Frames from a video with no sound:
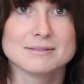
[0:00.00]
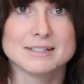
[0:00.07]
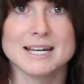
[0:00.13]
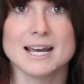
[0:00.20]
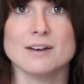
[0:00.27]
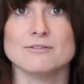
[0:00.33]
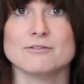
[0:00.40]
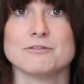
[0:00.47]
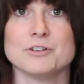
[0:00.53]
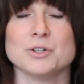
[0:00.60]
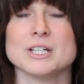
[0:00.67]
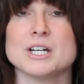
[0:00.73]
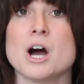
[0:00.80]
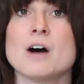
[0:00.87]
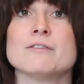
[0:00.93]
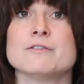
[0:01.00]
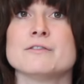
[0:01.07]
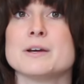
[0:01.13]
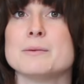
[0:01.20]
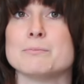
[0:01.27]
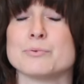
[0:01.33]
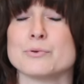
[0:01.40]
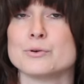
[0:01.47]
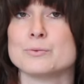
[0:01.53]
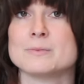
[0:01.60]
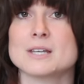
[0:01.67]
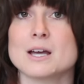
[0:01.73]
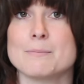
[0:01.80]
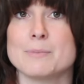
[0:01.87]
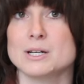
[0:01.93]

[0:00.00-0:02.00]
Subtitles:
get fully off of it, brooms up,